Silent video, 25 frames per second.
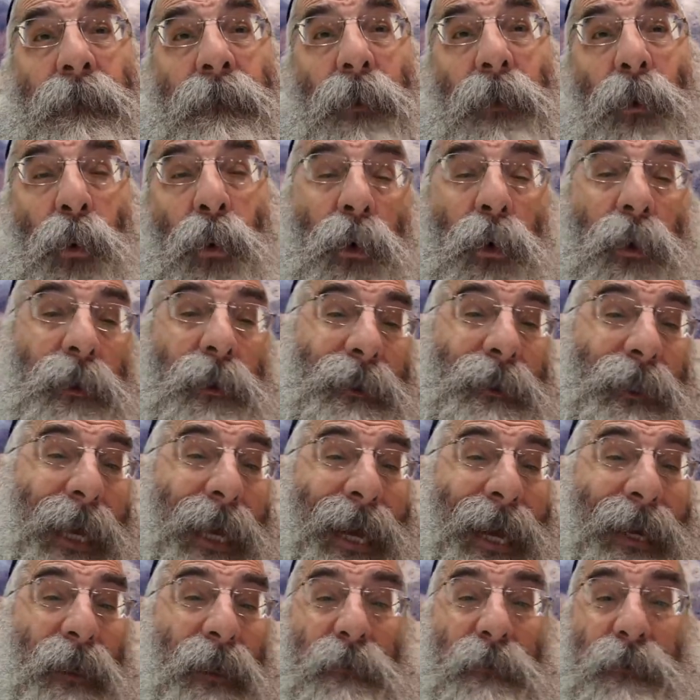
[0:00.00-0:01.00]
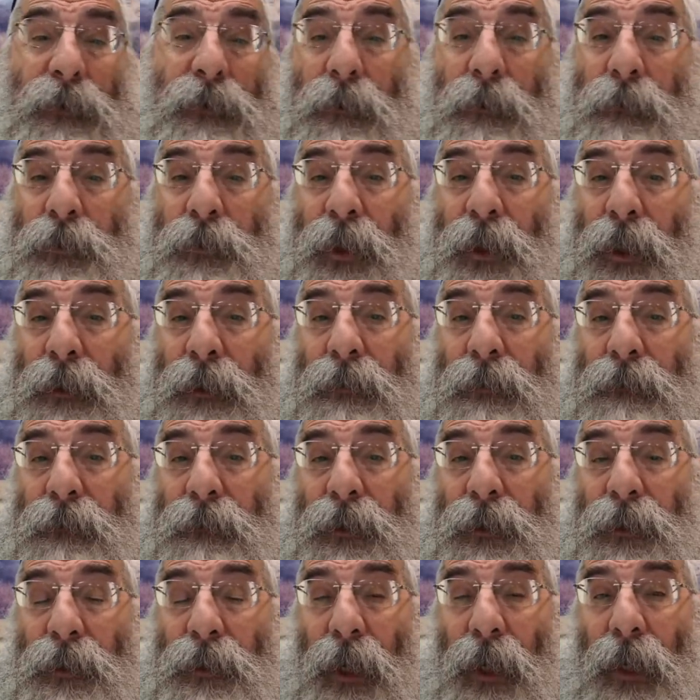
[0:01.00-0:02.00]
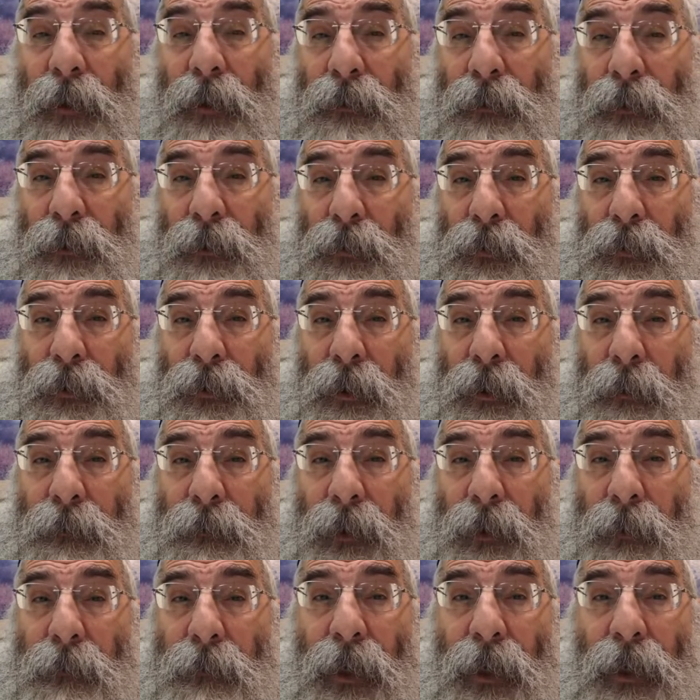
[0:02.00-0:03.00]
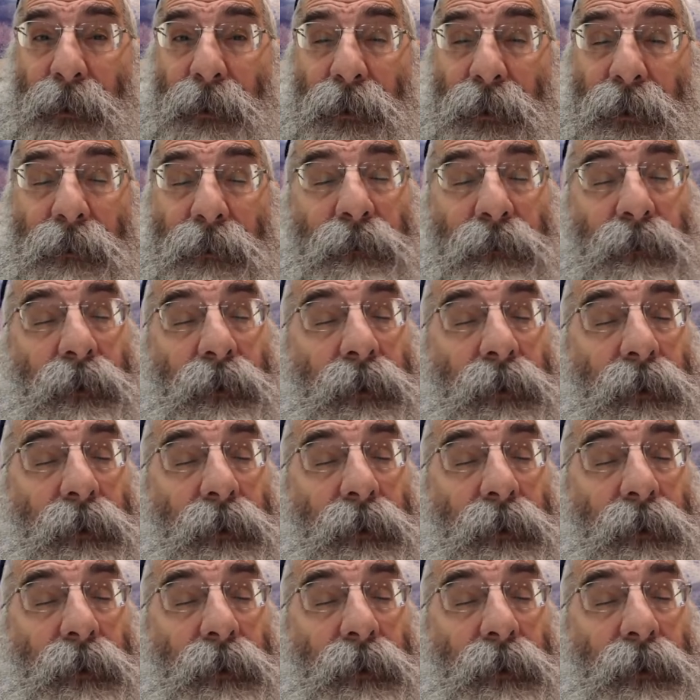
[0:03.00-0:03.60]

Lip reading: or a lack of subjective desire to do something positive,